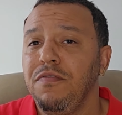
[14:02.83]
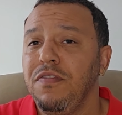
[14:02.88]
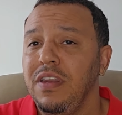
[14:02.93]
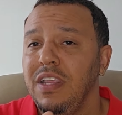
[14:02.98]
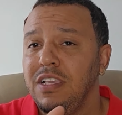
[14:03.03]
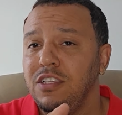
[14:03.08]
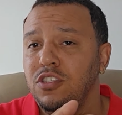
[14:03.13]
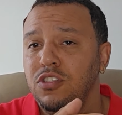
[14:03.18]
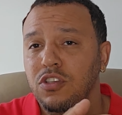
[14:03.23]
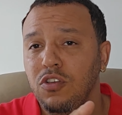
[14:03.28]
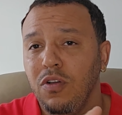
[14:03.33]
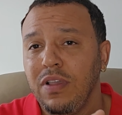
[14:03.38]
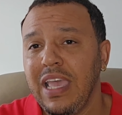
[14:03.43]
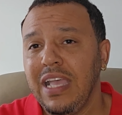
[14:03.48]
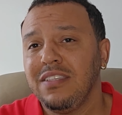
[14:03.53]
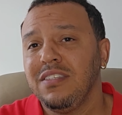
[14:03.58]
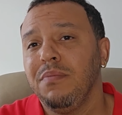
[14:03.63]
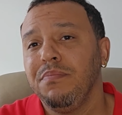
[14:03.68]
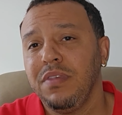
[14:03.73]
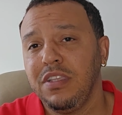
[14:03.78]
is you'll get
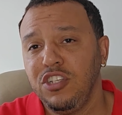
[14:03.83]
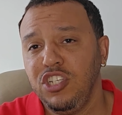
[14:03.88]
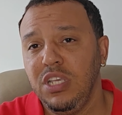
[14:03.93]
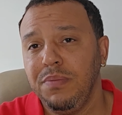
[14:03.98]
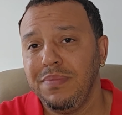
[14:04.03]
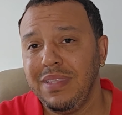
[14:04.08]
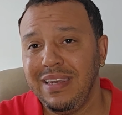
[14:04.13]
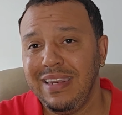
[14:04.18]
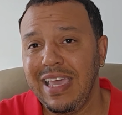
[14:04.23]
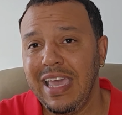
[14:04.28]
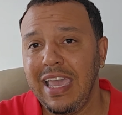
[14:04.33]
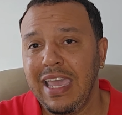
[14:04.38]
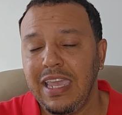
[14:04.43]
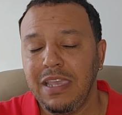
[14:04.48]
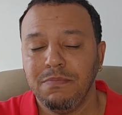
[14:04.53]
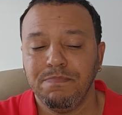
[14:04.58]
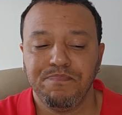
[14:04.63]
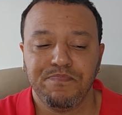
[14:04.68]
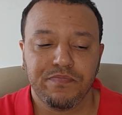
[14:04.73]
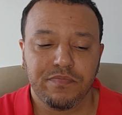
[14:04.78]
something cheap today,
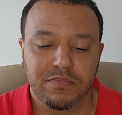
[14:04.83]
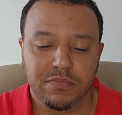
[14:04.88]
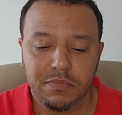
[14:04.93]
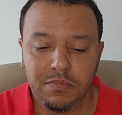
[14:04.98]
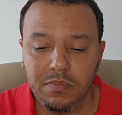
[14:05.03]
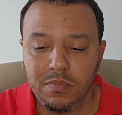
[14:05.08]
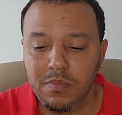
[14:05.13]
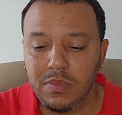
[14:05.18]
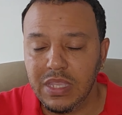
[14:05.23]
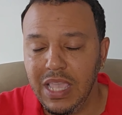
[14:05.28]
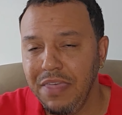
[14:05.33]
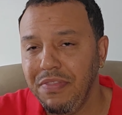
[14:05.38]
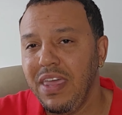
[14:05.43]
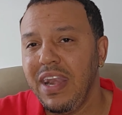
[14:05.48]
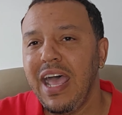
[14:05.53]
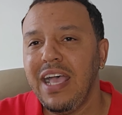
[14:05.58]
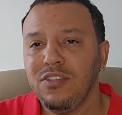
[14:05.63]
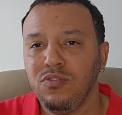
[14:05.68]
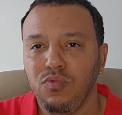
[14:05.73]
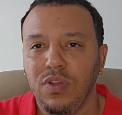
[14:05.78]
and then
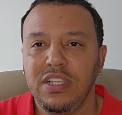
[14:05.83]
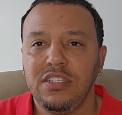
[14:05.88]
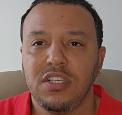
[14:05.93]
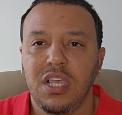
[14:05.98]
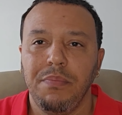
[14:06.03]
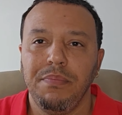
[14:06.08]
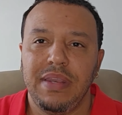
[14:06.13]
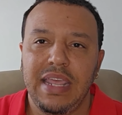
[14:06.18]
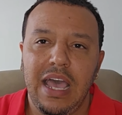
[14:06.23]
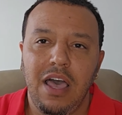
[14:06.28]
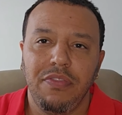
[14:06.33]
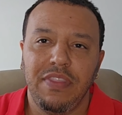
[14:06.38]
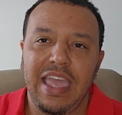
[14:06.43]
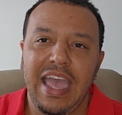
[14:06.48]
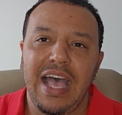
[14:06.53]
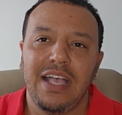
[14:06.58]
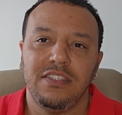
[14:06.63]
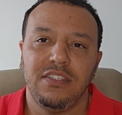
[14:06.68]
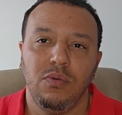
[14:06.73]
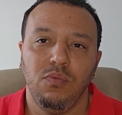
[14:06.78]
as rates come down, the
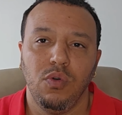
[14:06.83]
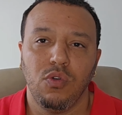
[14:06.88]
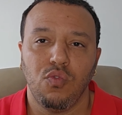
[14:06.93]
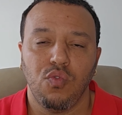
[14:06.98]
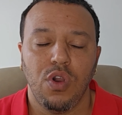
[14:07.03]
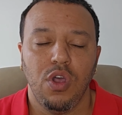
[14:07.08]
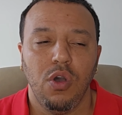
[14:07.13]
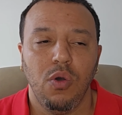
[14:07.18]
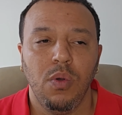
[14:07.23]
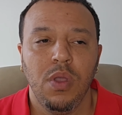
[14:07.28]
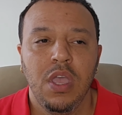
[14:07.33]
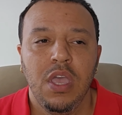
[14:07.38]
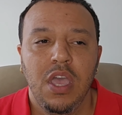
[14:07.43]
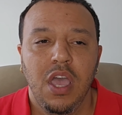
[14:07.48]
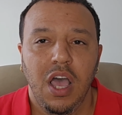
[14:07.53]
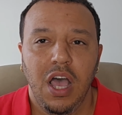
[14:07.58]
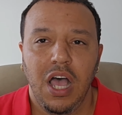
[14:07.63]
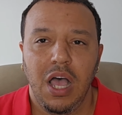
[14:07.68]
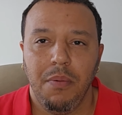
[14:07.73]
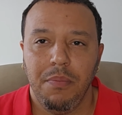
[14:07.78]
asset will grow.
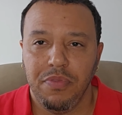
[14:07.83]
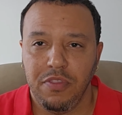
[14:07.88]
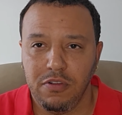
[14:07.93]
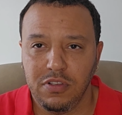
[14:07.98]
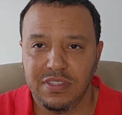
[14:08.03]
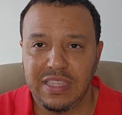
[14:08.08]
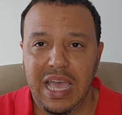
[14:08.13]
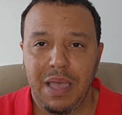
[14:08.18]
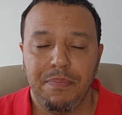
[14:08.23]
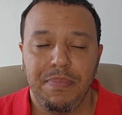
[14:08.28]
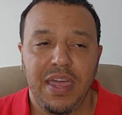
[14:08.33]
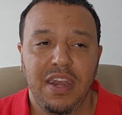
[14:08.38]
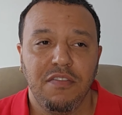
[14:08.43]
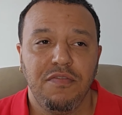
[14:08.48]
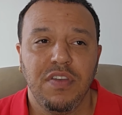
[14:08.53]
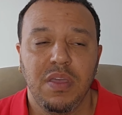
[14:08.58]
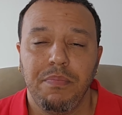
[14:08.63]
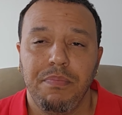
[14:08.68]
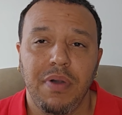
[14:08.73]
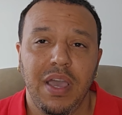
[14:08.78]
There's that
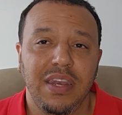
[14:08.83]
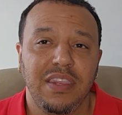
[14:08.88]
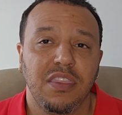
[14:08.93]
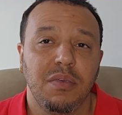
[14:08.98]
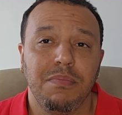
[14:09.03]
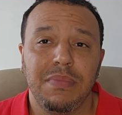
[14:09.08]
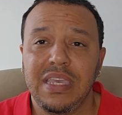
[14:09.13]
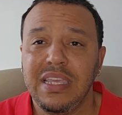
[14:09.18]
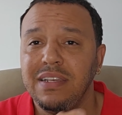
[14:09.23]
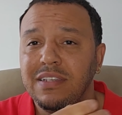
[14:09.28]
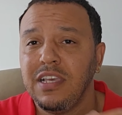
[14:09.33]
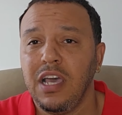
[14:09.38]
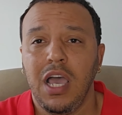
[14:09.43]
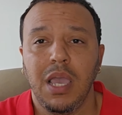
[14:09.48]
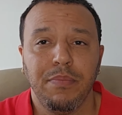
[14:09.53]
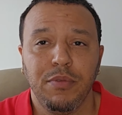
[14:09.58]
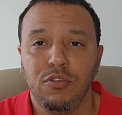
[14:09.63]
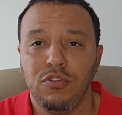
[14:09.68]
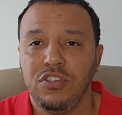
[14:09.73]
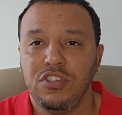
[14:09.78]
benefit. But in the meantime,
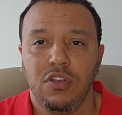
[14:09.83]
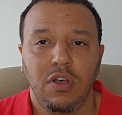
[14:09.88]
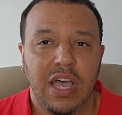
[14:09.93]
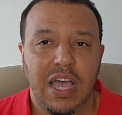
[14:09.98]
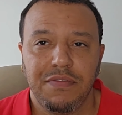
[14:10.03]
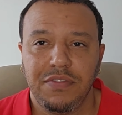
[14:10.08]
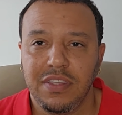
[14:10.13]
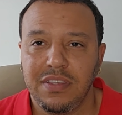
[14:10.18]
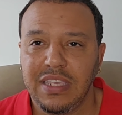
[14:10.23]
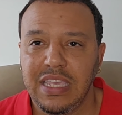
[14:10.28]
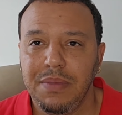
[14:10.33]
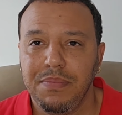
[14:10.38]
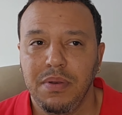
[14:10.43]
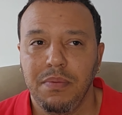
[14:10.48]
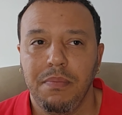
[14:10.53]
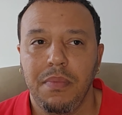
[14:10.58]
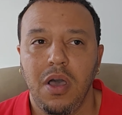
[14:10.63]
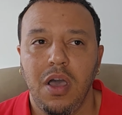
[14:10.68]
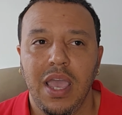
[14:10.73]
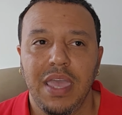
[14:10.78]
you still have to keep in
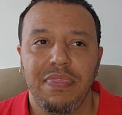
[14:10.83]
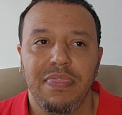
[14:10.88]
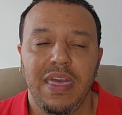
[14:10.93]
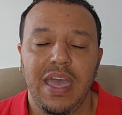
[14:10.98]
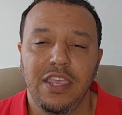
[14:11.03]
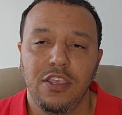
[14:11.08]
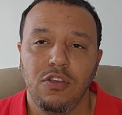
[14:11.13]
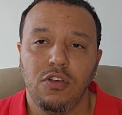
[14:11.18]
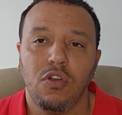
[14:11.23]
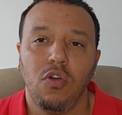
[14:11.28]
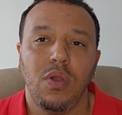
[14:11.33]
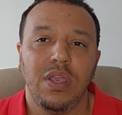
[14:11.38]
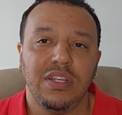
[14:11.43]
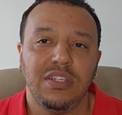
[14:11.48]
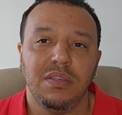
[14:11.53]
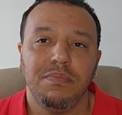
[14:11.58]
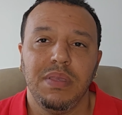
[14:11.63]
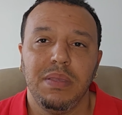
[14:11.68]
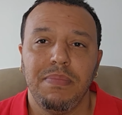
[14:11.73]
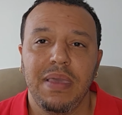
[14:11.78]
mind that you're going to
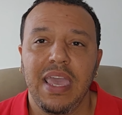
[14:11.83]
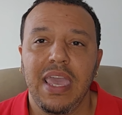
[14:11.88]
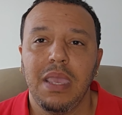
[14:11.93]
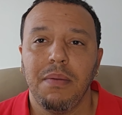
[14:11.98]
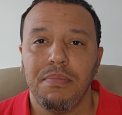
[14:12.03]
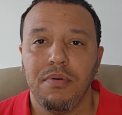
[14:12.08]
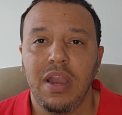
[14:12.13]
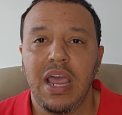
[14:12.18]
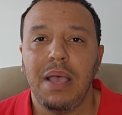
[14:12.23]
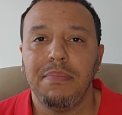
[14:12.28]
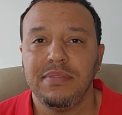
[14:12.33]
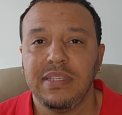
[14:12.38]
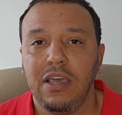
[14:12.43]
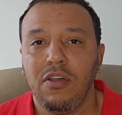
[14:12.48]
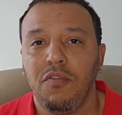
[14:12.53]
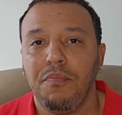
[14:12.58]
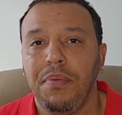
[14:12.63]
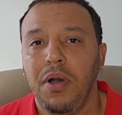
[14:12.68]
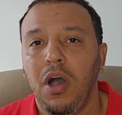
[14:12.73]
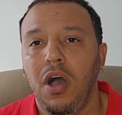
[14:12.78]
be paying perhaps out
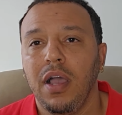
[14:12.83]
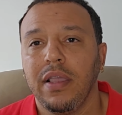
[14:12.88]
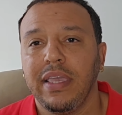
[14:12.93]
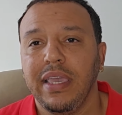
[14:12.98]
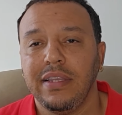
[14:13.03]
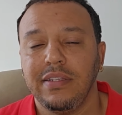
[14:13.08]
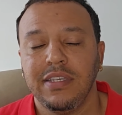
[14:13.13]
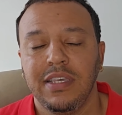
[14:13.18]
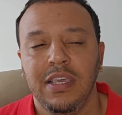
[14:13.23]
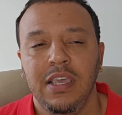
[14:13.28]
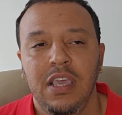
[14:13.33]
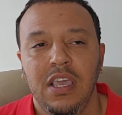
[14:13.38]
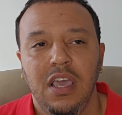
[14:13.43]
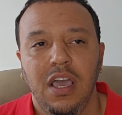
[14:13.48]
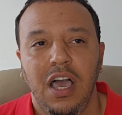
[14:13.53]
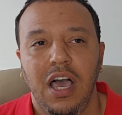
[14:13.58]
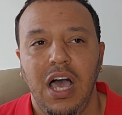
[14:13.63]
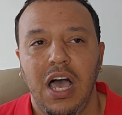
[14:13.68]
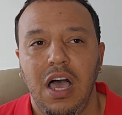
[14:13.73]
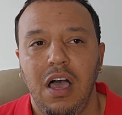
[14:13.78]
of pocket
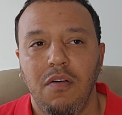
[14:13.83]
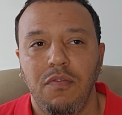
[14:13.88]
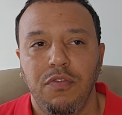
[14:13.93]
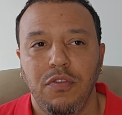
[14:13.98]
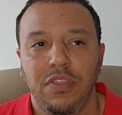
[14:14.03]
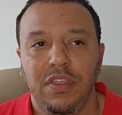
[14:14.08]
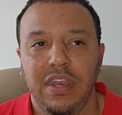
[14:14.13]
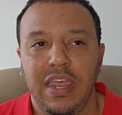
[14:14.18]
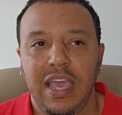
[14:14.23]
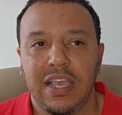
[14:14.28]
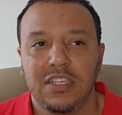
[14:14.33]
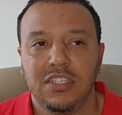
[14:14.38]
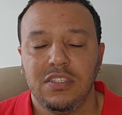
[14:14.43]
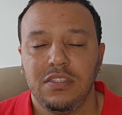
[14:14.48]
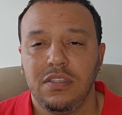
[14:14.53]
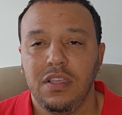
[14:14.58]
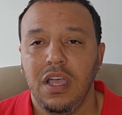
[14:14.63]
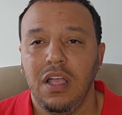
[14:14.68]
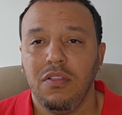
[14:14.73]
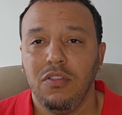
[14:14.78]
for the next
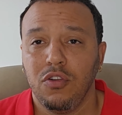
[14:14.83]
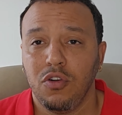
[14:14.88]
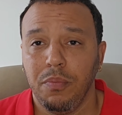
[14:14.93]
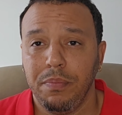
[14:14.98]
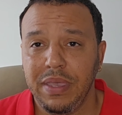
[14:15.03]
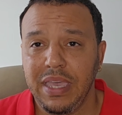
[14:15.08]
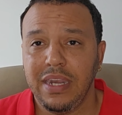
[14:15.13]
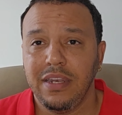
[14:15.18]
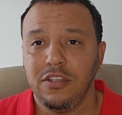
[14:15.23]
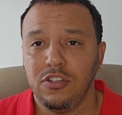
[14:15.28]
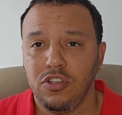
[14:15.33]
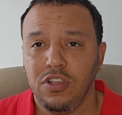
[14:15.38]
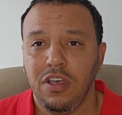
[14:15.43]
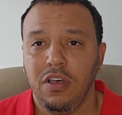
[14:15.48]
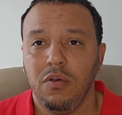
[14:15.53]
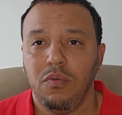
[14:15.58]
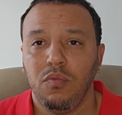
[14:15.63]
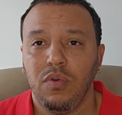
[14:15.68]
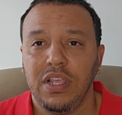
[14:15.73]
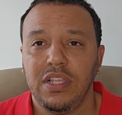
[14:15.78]
little bit until
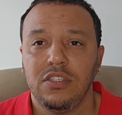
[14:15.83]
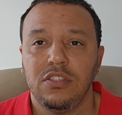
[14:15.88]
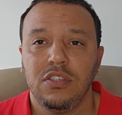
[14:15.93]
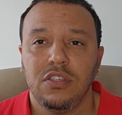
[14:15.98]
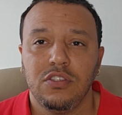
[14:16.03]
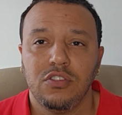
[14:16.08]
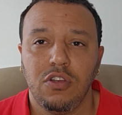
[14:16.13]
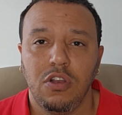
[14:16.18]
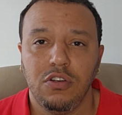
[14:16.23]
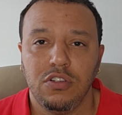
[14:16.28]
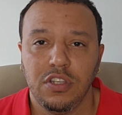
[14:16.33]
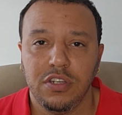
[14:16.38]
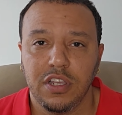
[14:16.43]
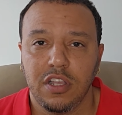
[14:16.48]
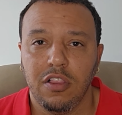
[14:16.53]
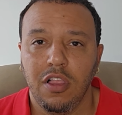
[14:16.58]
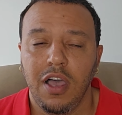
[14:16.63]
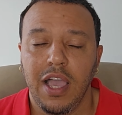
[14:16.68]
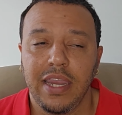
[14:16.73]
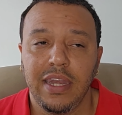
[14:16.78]
rates start to
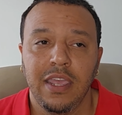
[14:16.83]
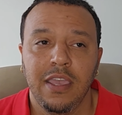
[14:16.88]
decline.